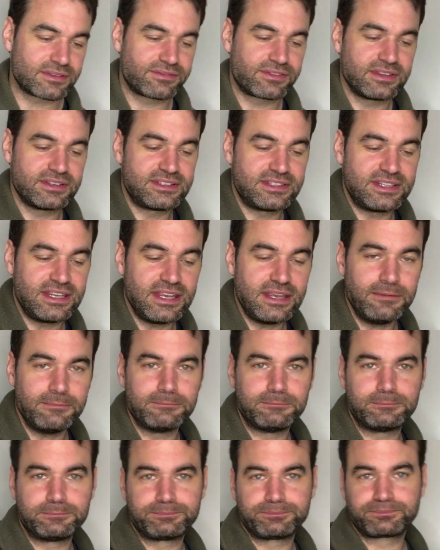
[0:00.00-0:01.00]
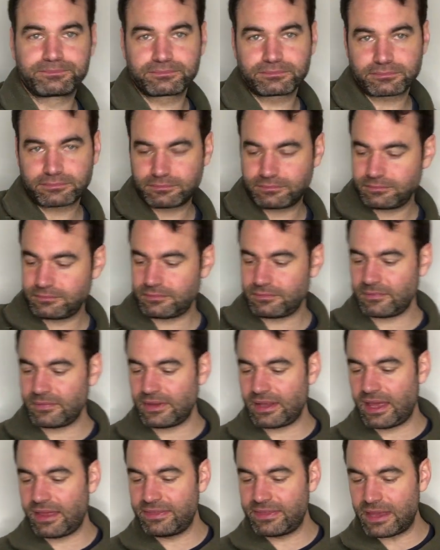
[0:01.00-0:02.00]
of this tea,
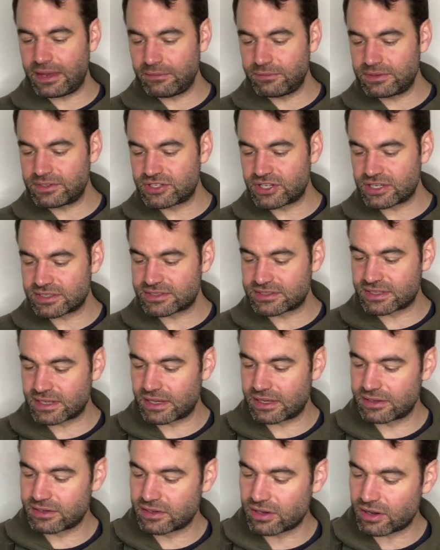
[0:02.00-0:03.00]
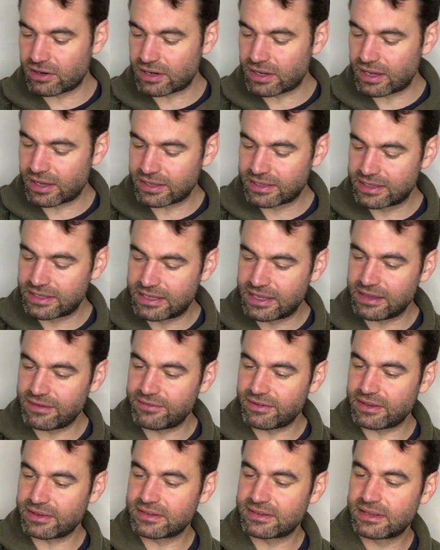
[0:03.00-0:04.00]
and then we just gonna give
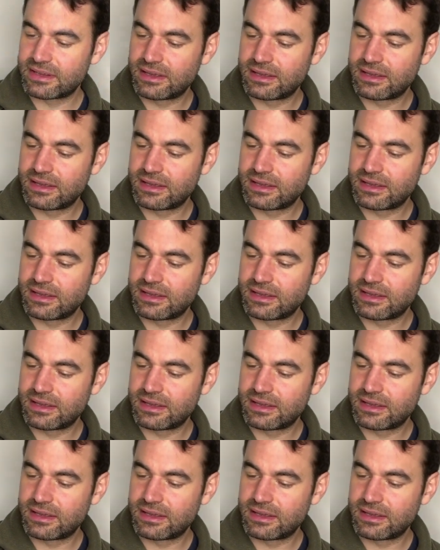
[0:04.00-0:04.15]
it